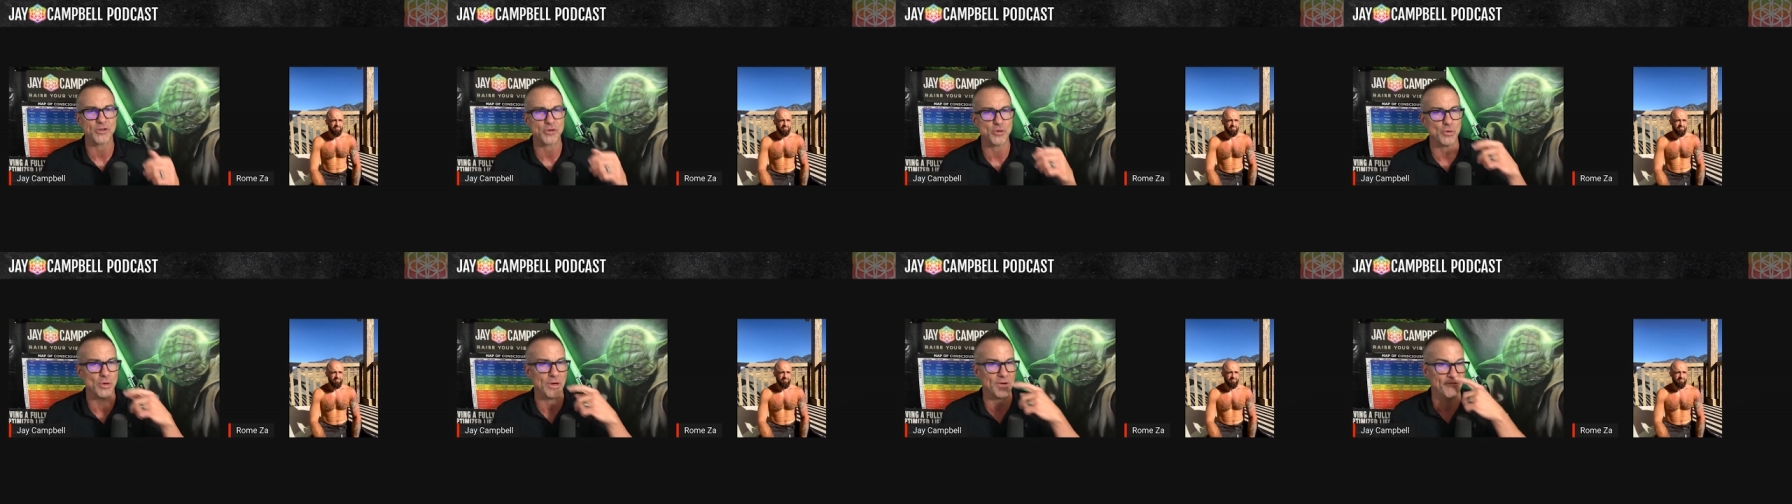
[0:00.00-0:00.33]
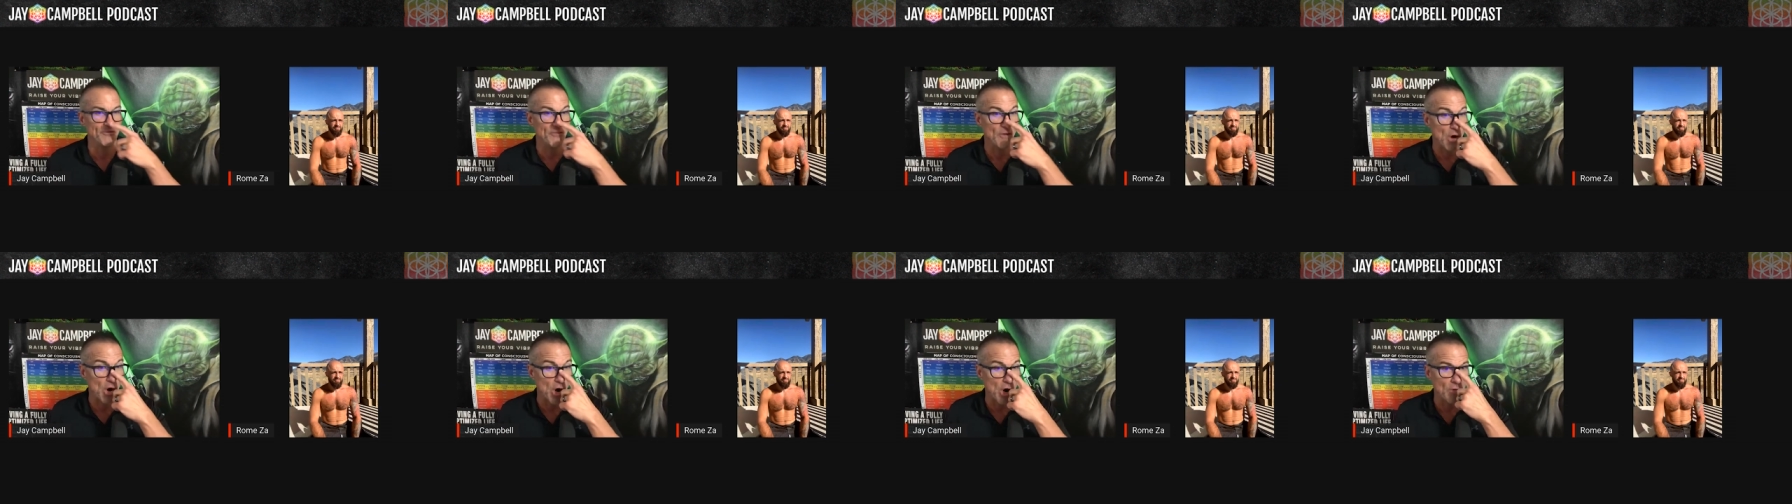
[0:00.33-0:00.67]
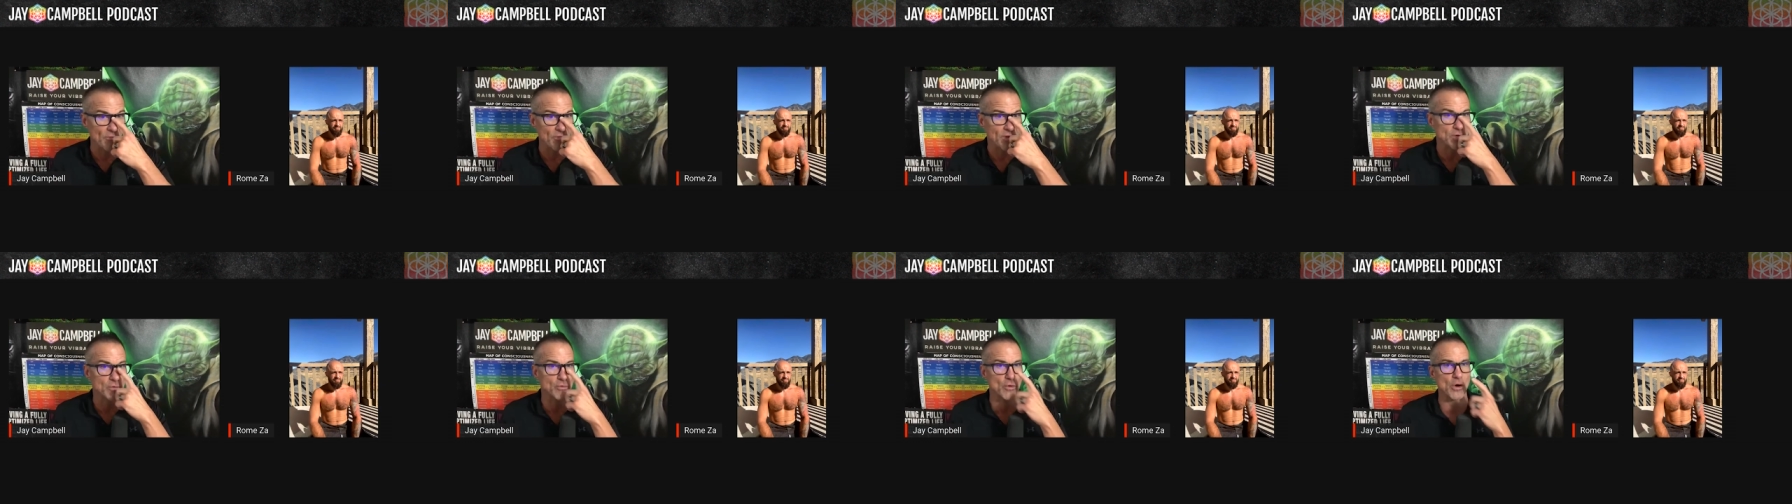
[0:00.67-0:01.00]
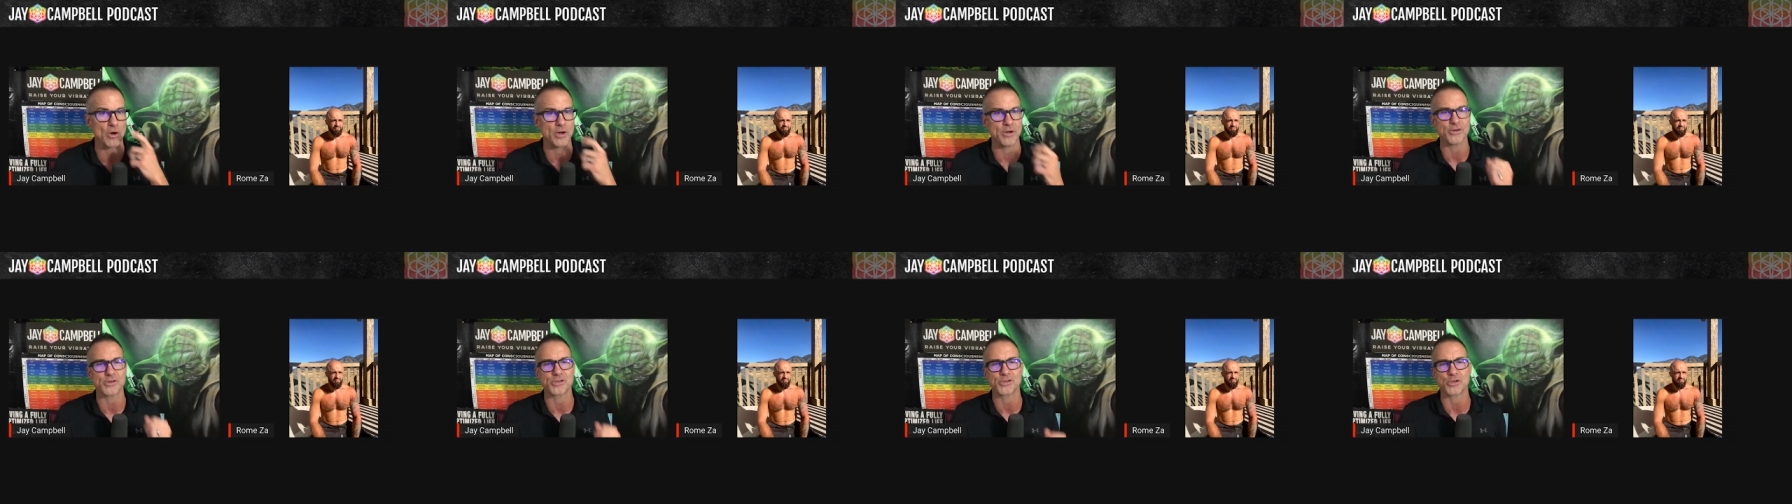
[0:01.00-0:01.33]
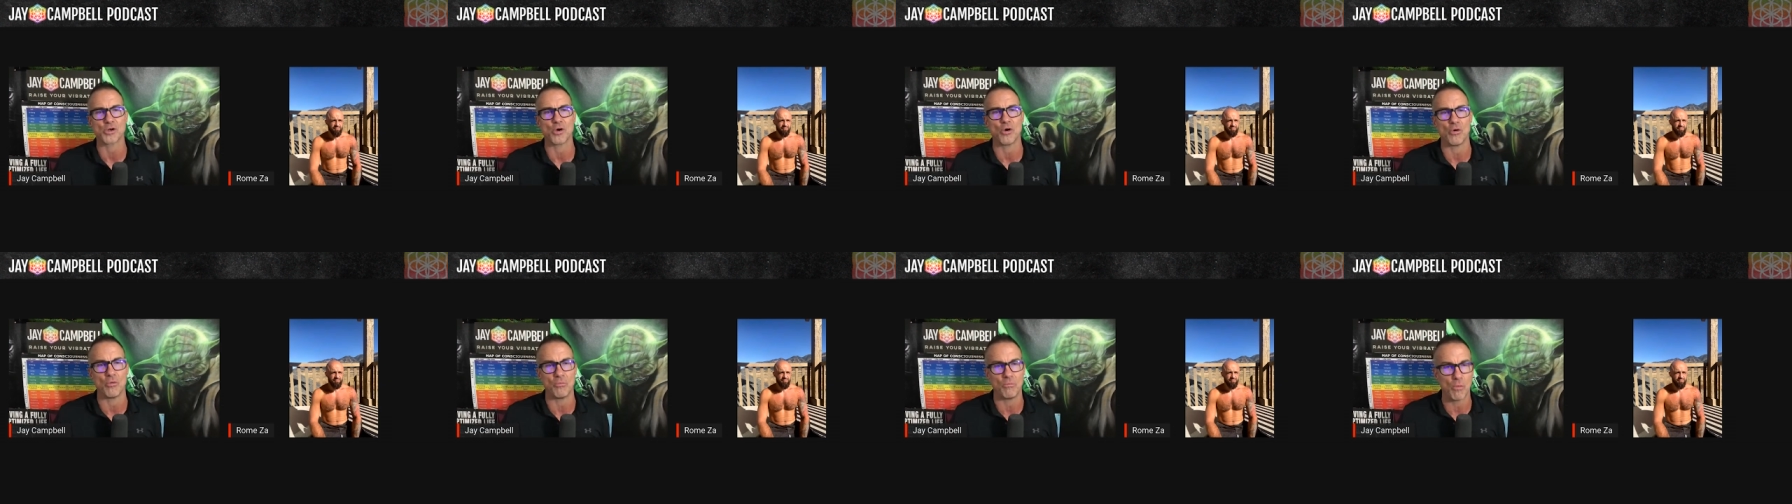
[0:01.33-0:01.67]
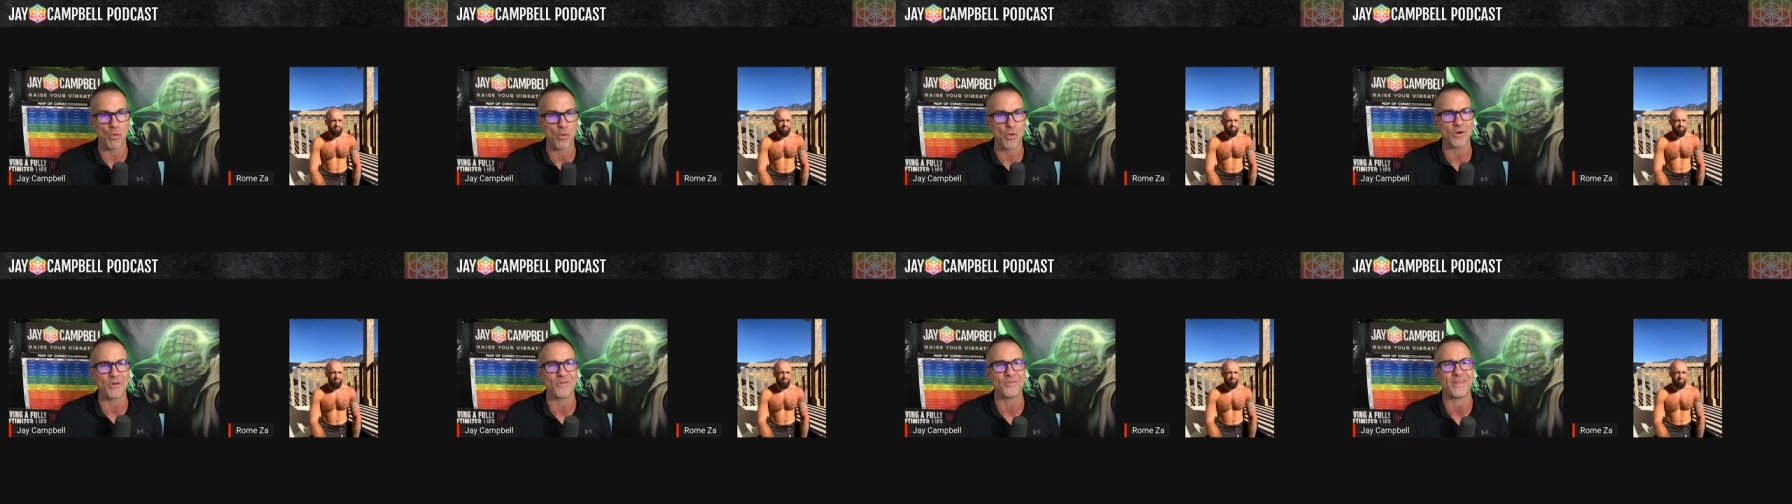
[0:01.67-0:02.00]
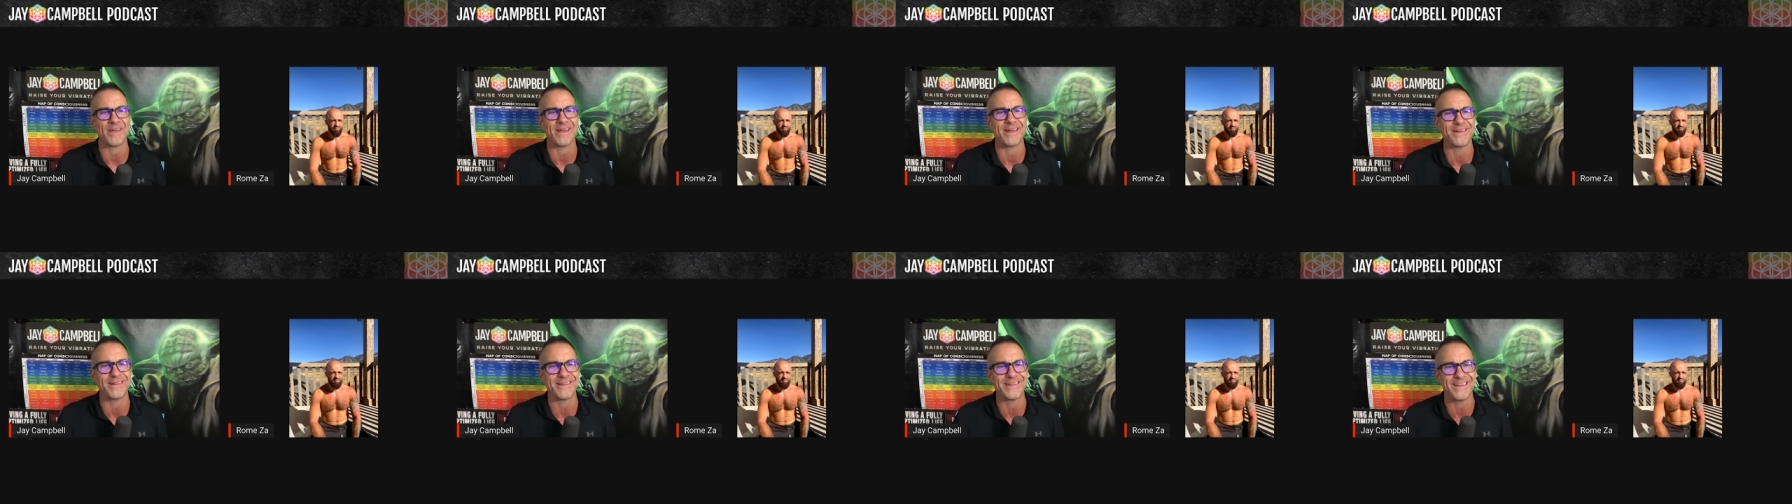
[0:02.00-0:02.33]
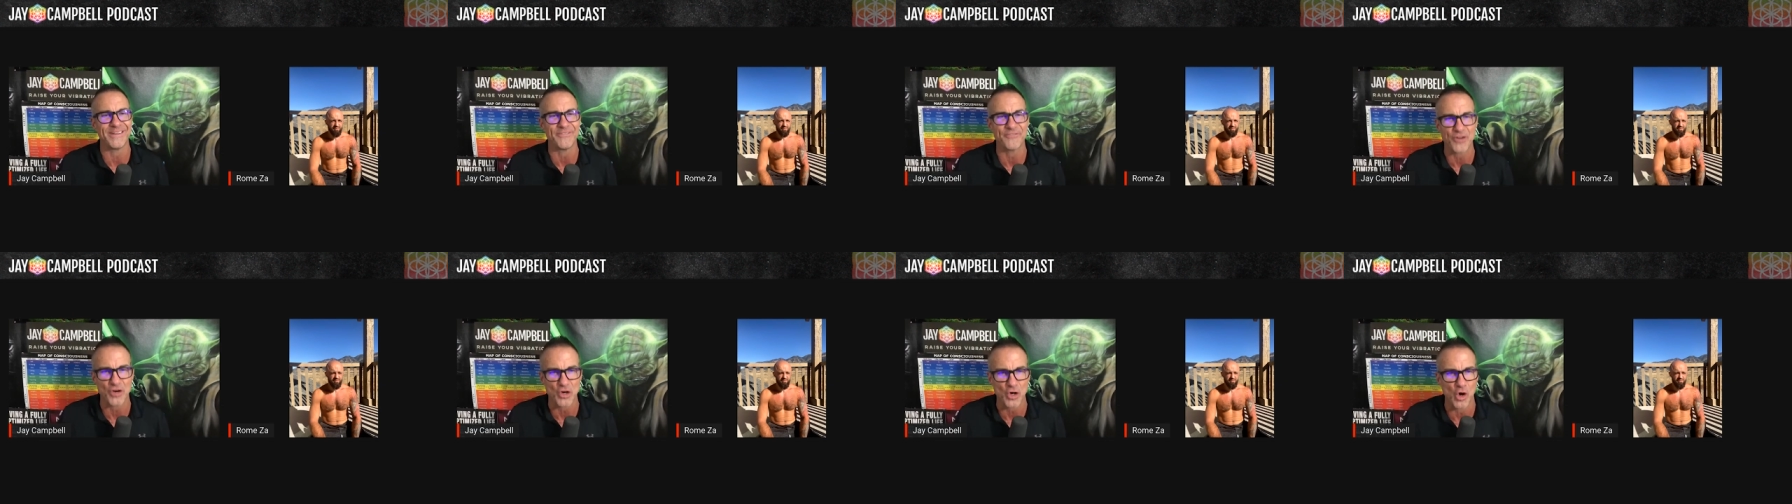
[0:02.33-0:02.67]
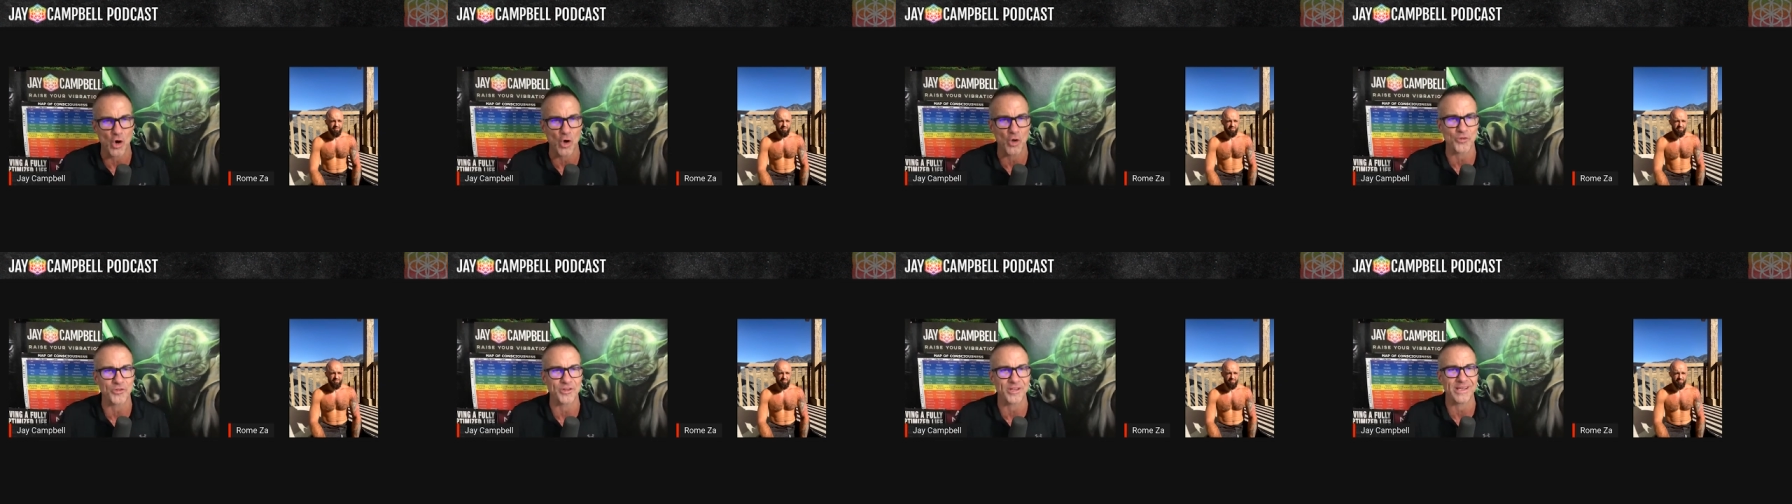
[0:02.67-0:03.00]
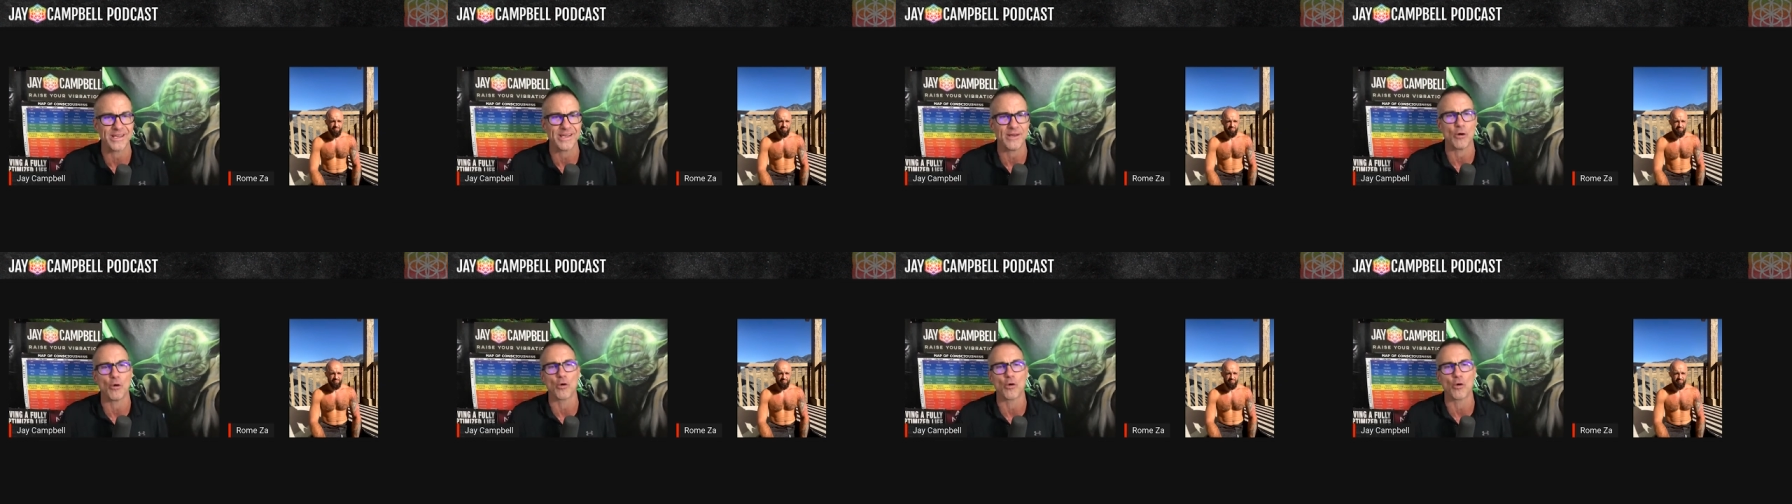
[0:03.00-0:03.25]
to evolve and grow your soul more than difficulty